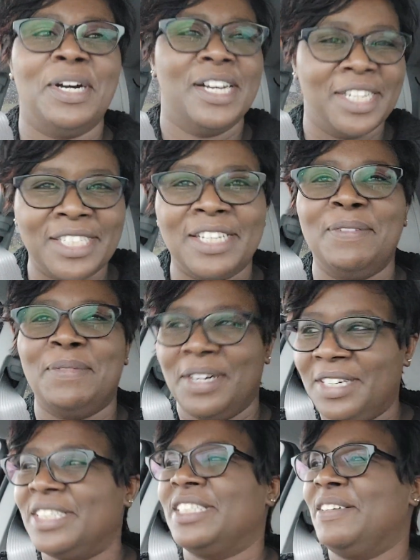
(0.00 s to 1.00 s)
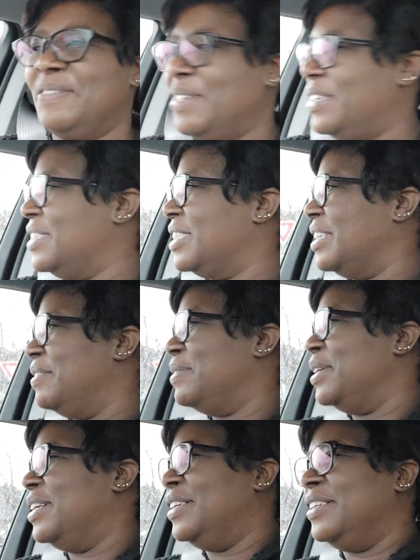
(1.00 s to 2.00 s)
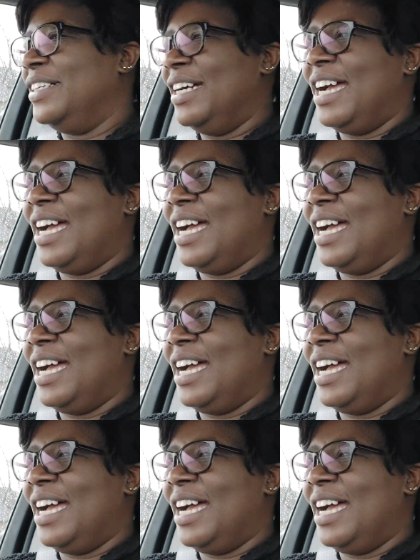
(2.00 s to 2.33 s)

Awesome, awesome, awesome. You know.